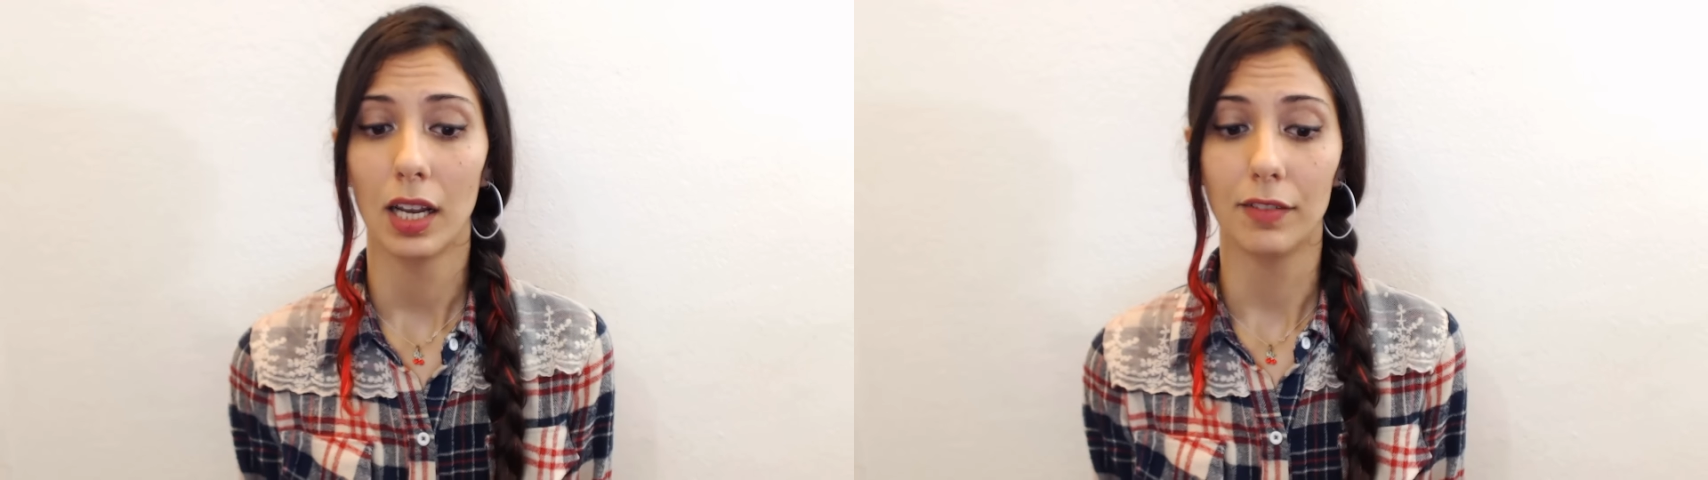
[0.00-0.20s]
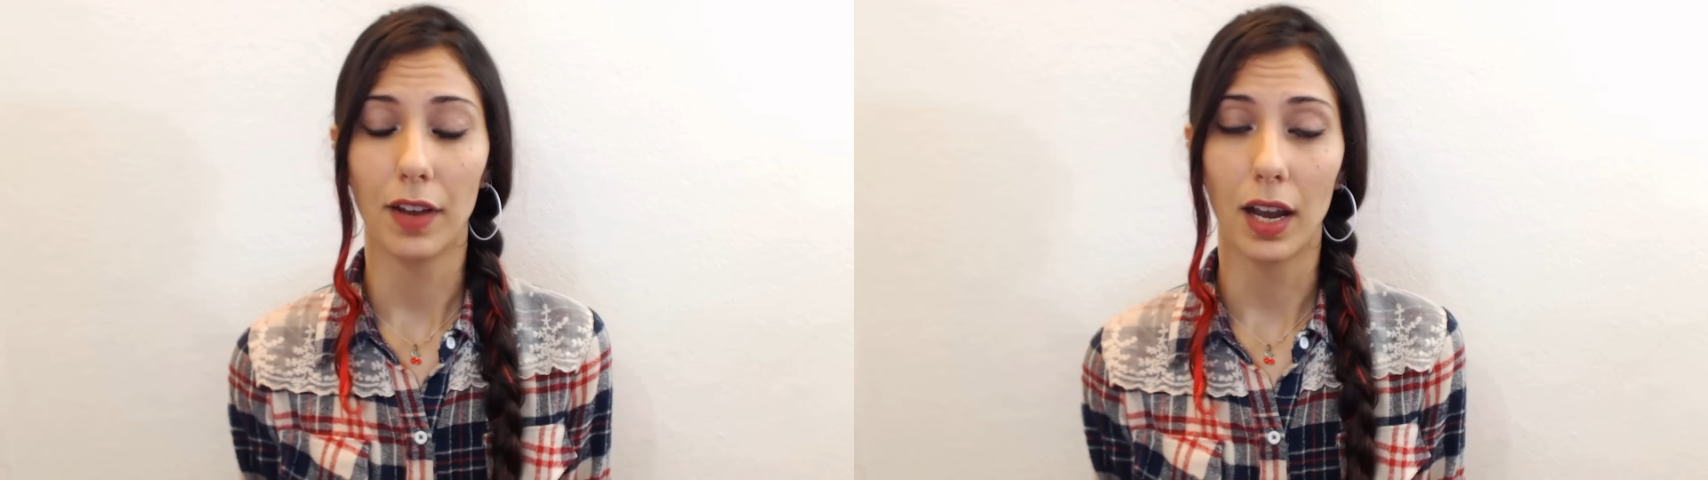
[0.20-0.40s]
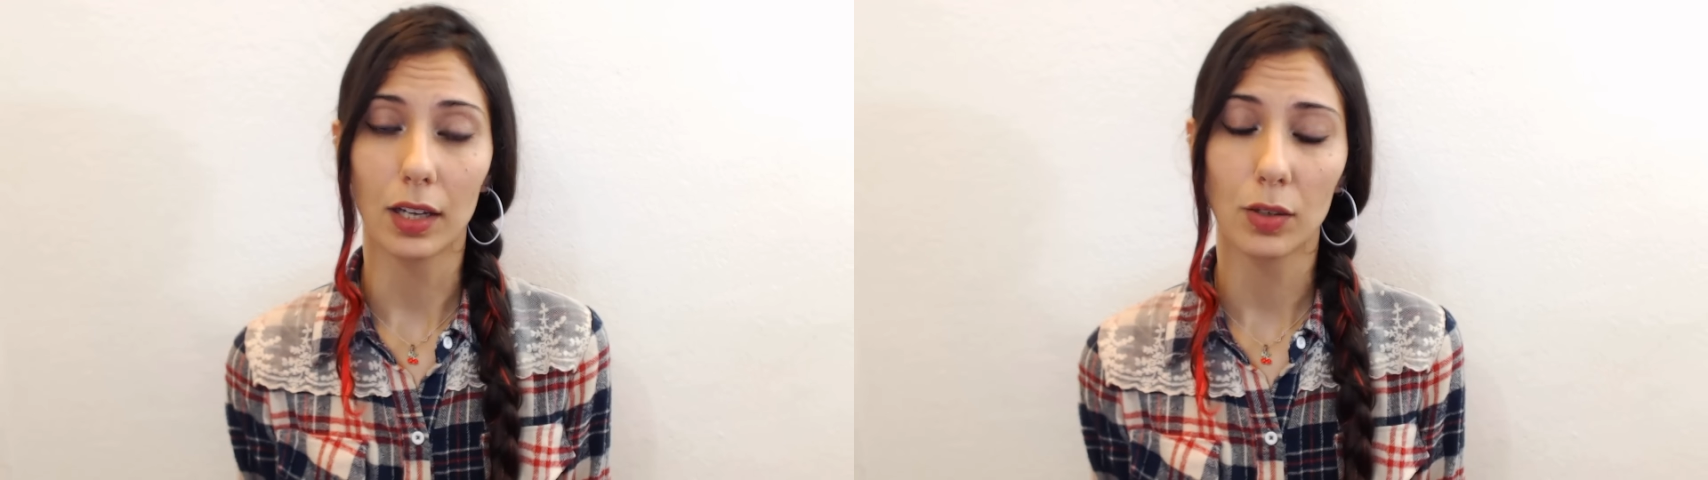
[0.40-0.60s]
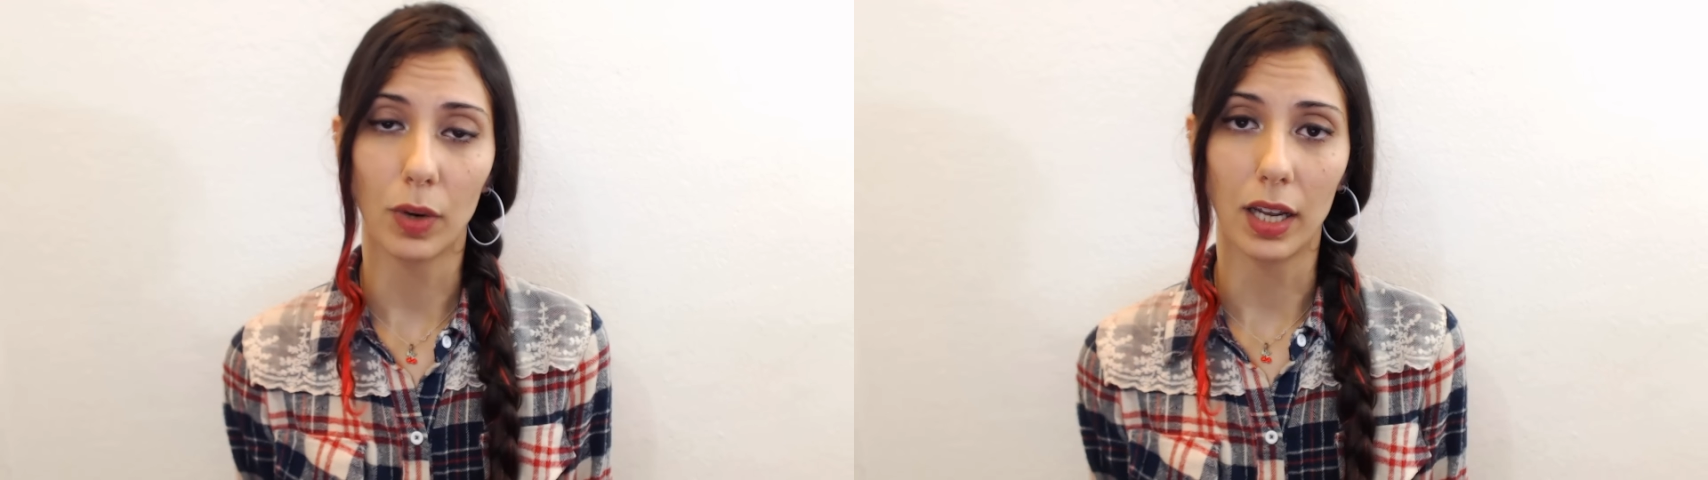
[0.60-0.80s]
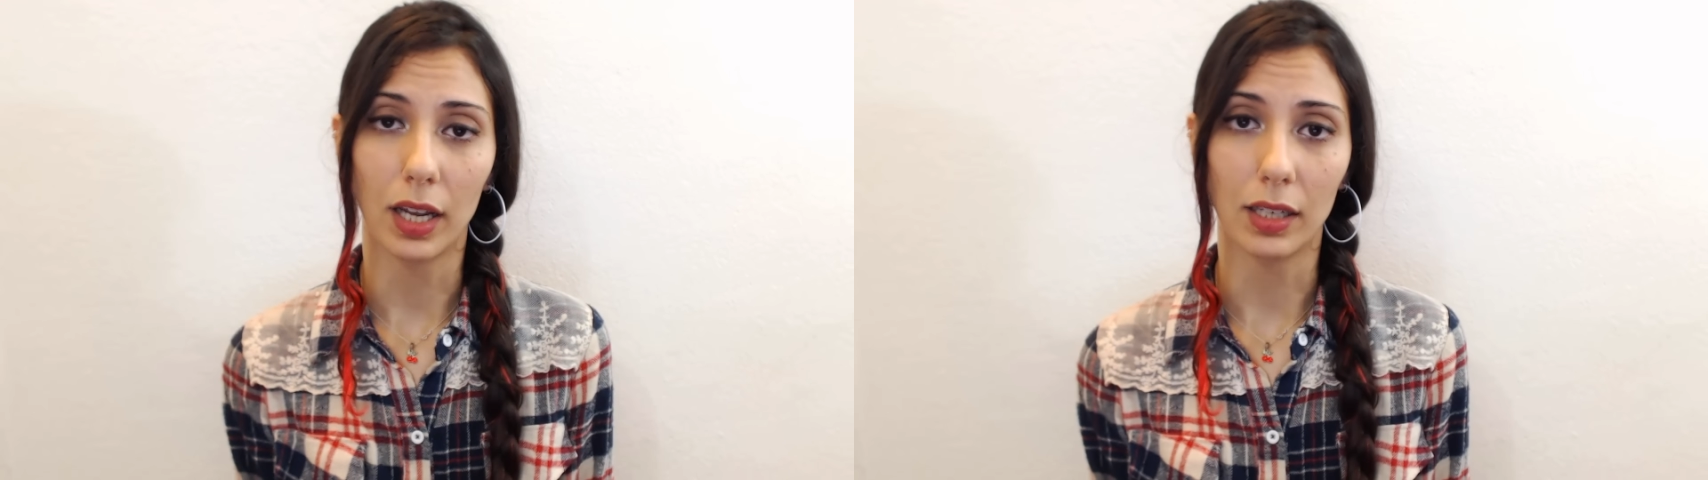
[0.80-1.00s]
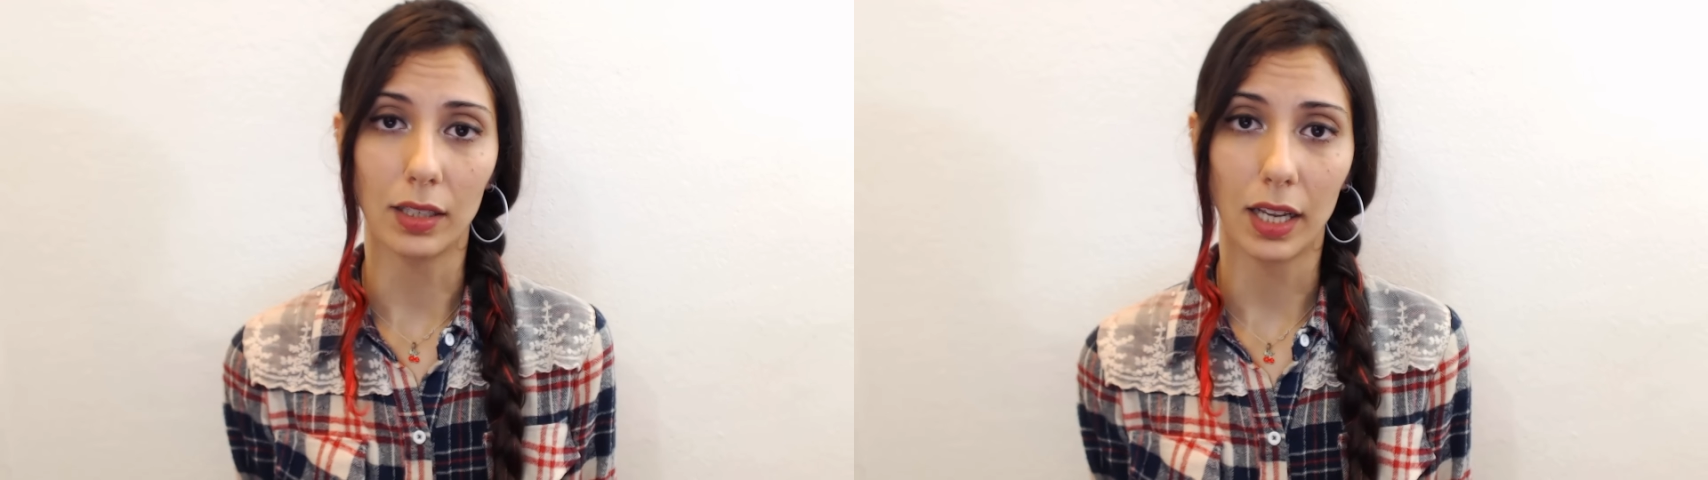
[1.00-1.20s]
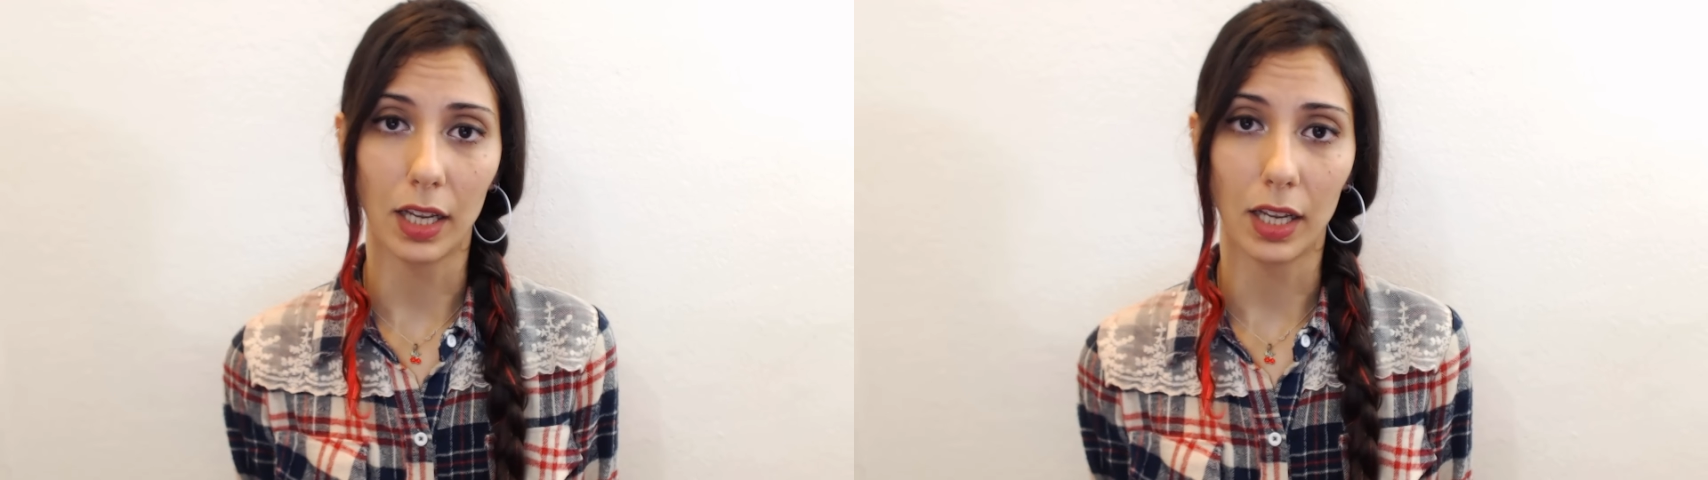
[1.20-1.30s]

In fact, when